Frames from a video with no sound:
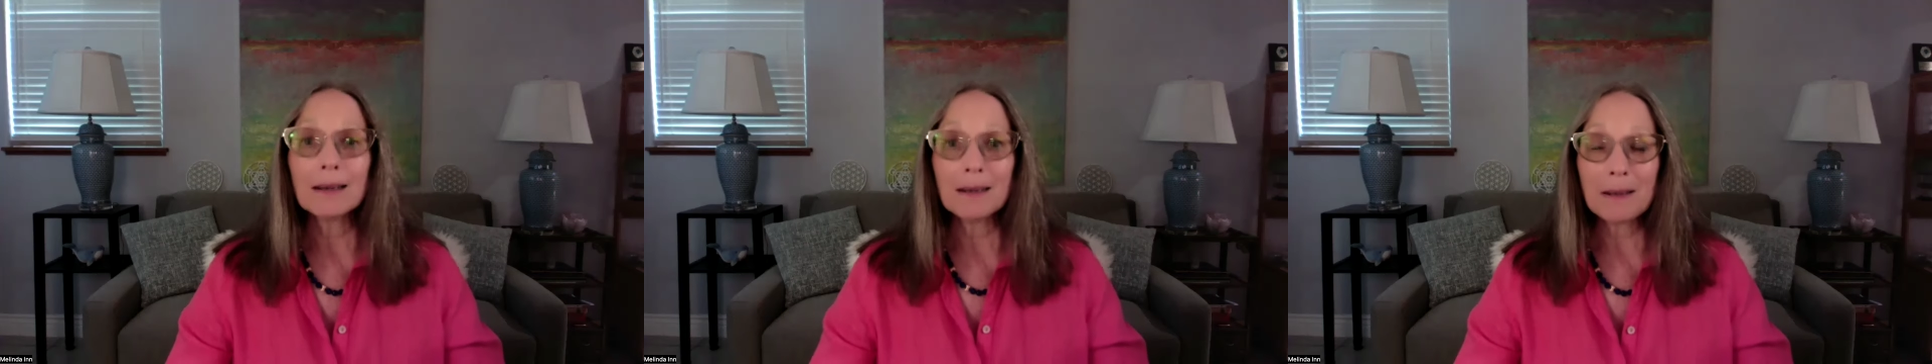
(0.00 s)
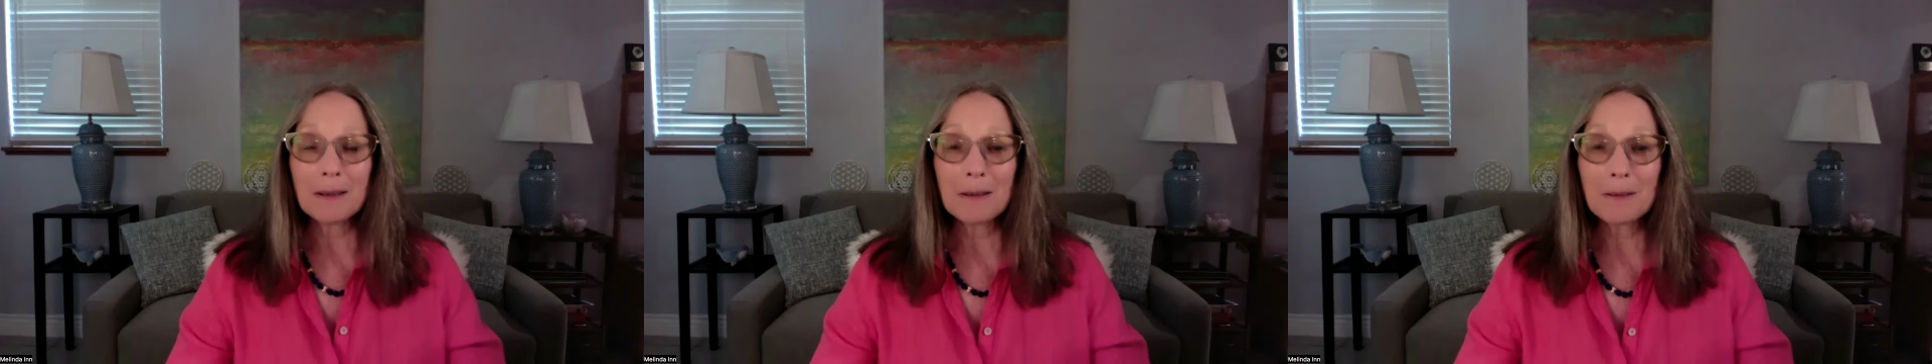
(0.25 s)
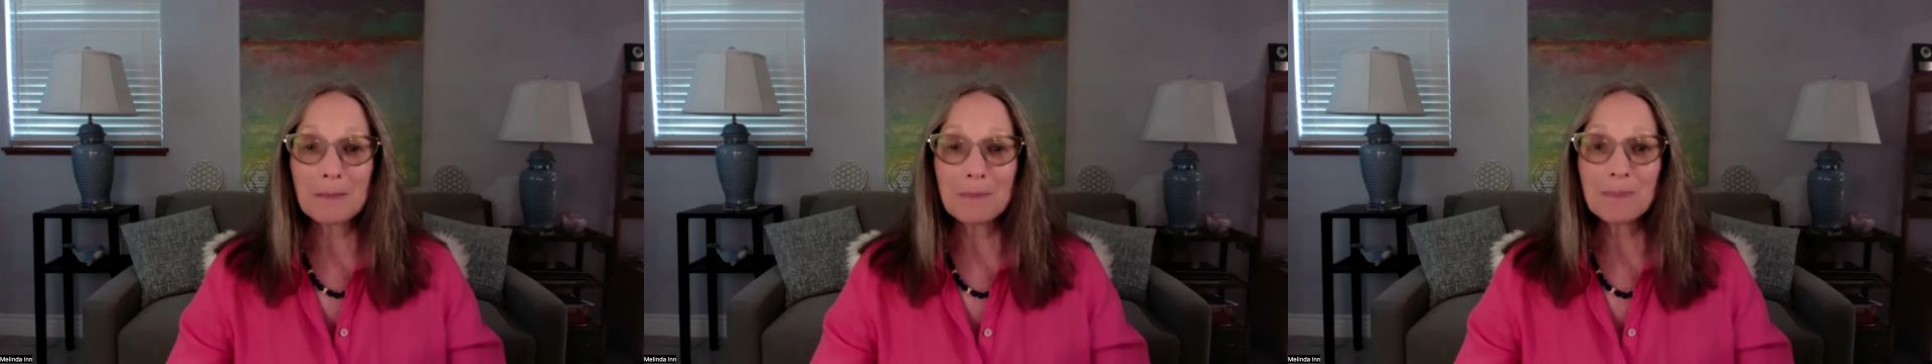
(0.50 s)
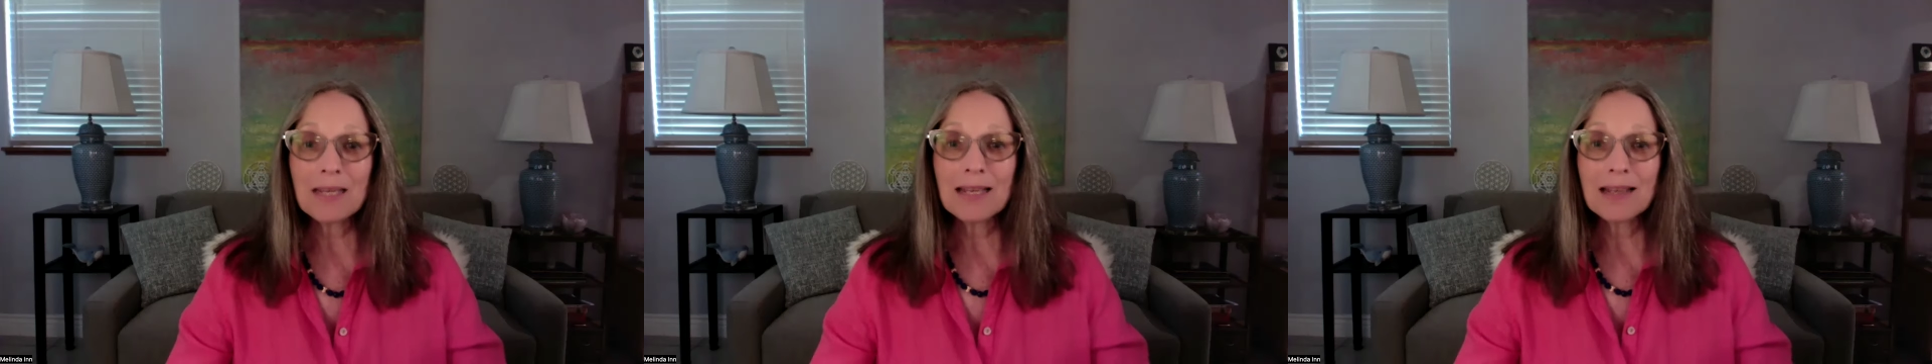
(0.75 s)

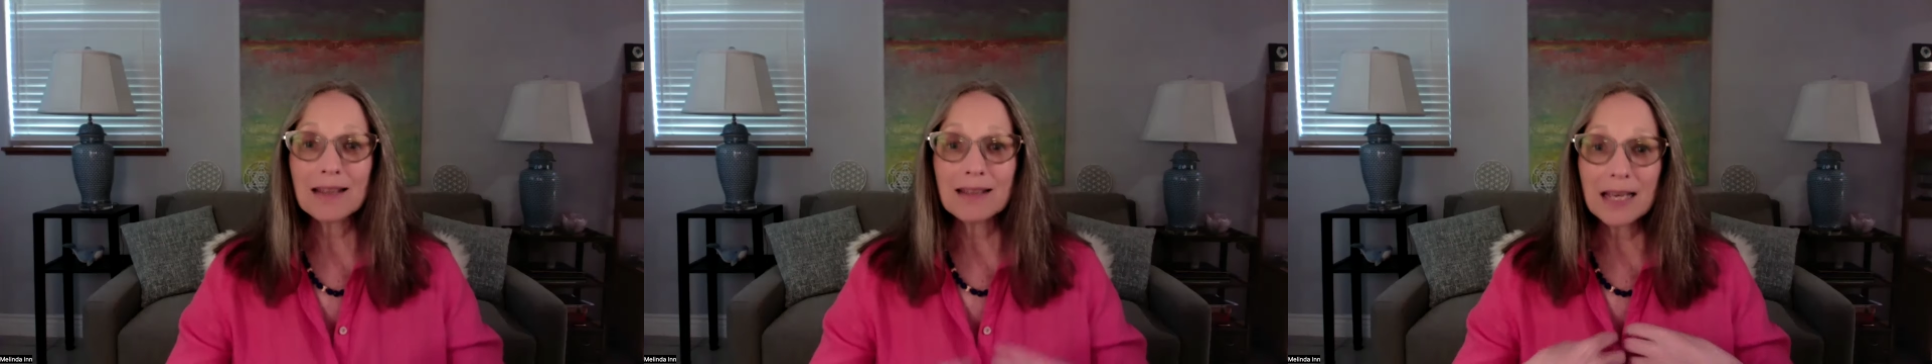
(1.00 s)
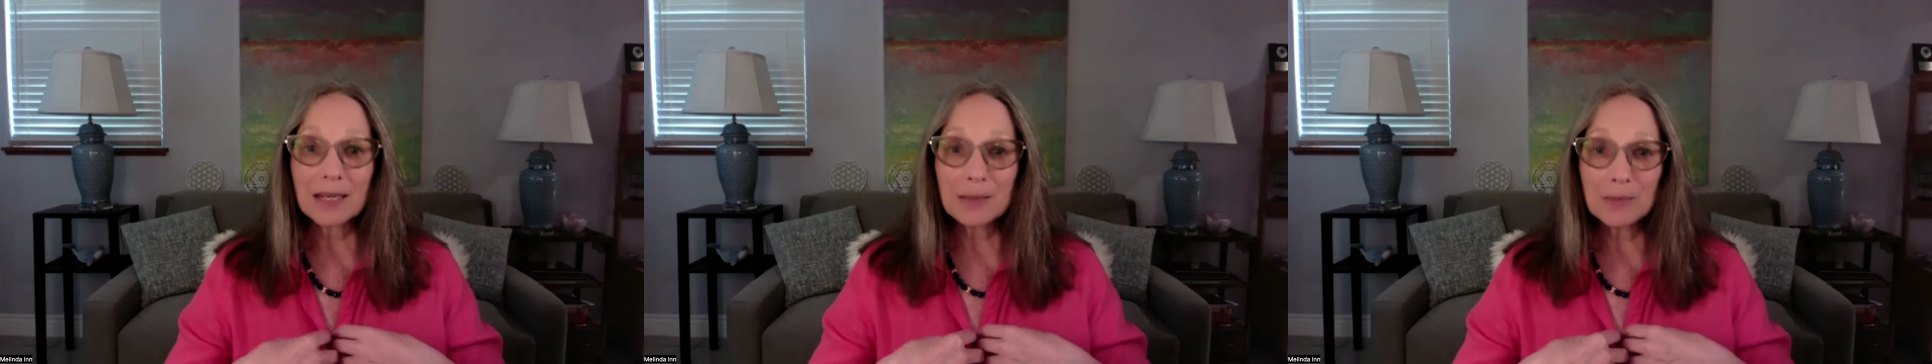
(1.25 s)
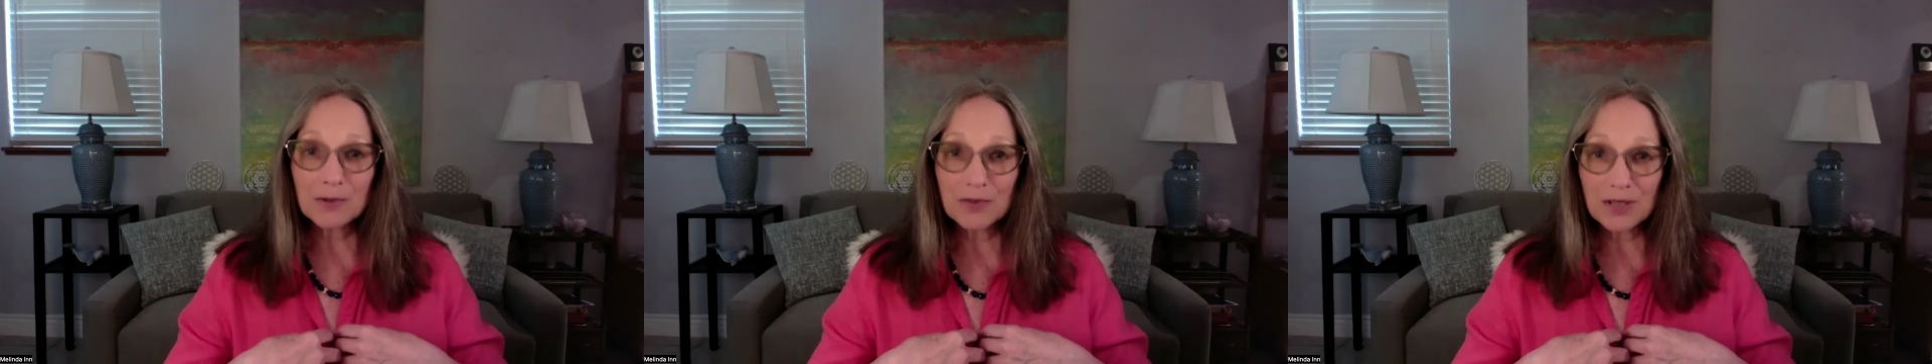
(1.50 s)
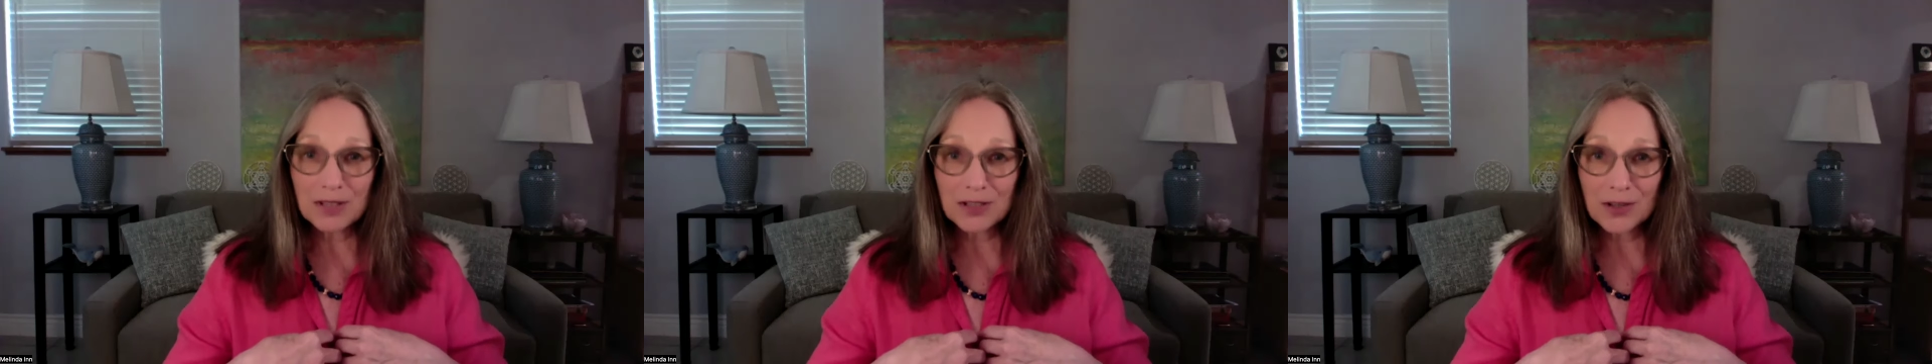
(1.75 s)
then moves
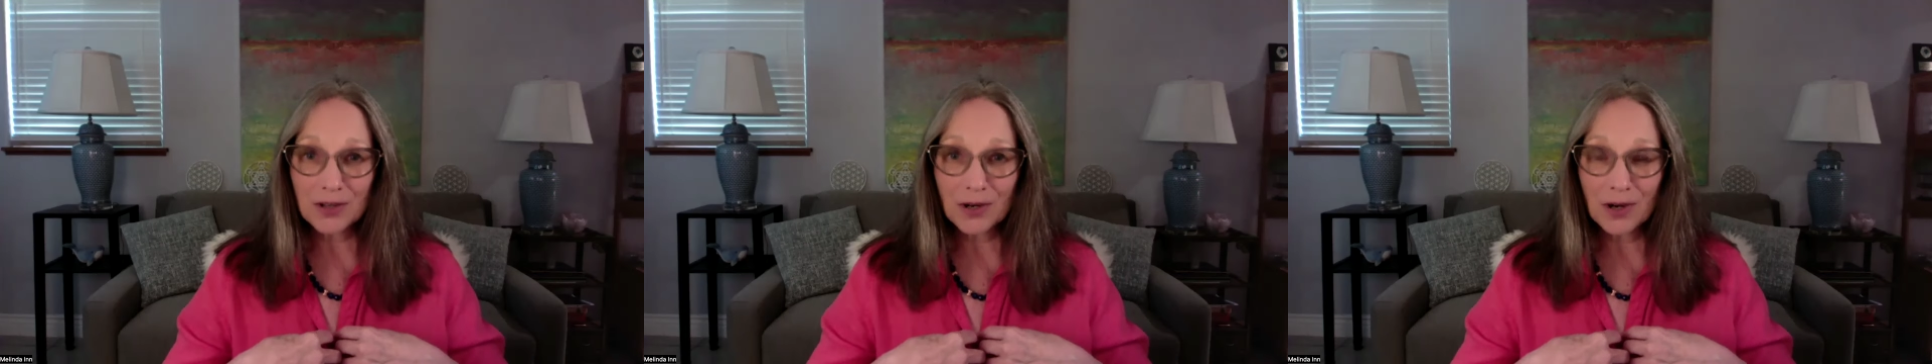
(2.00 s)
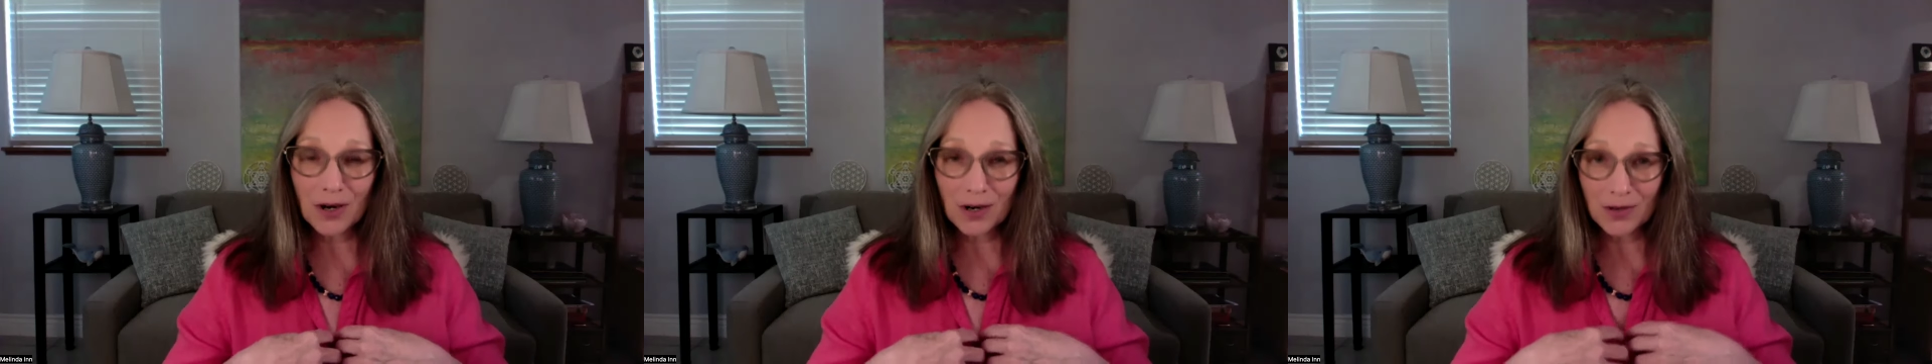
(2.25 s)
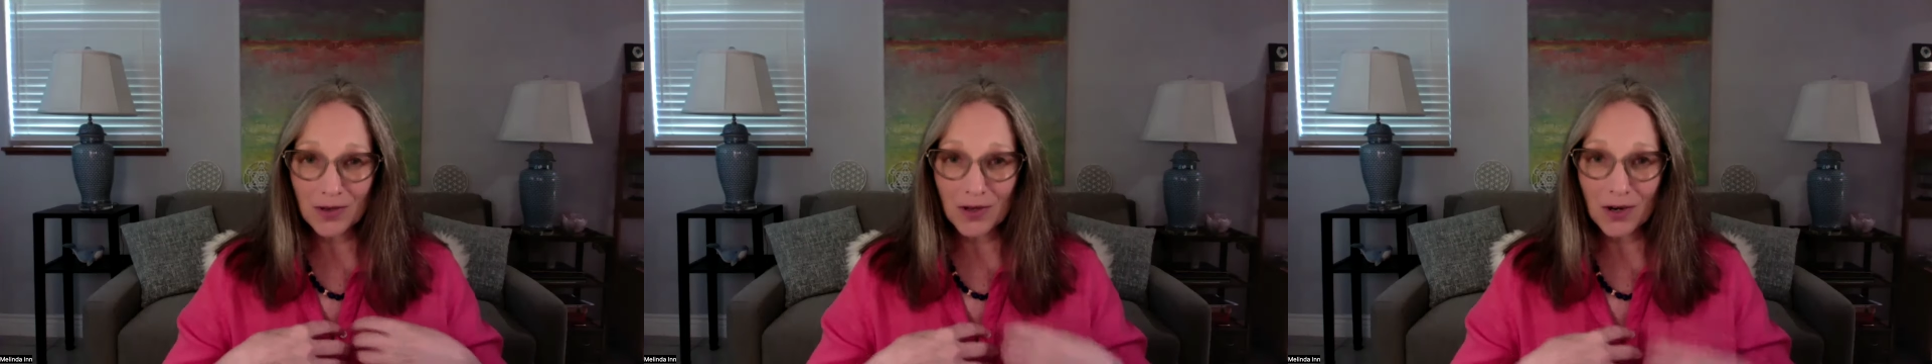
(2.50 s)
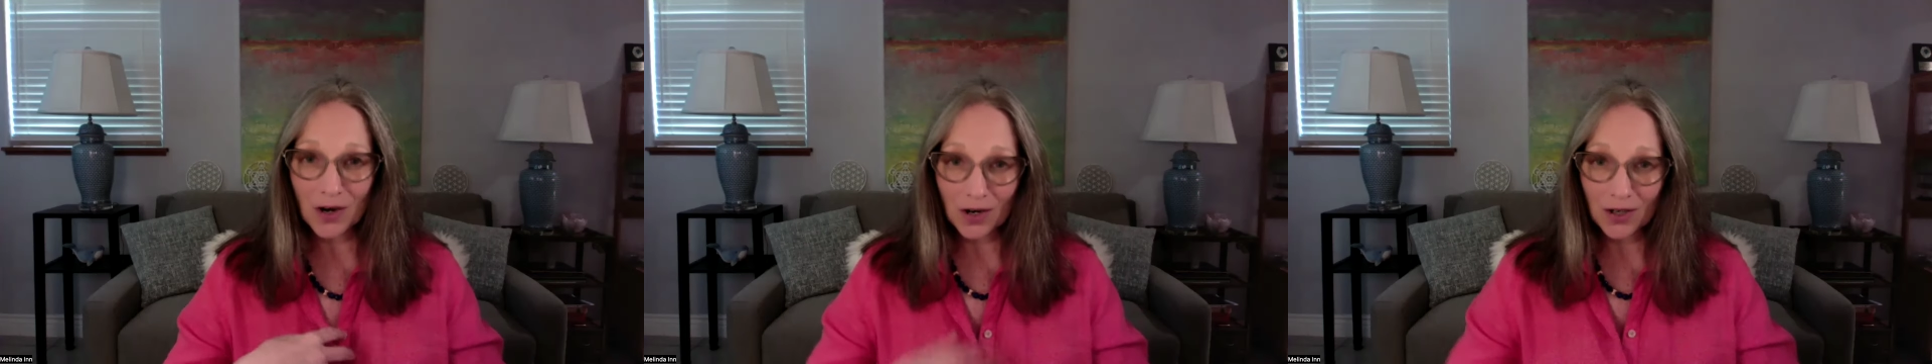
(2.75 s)
into the
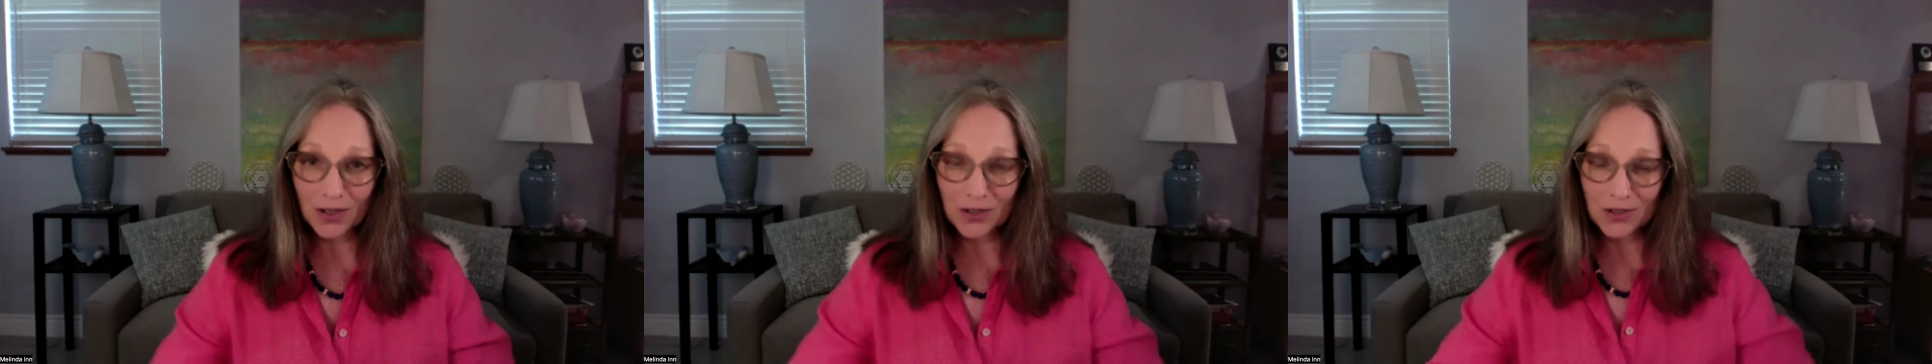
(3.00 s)
heart.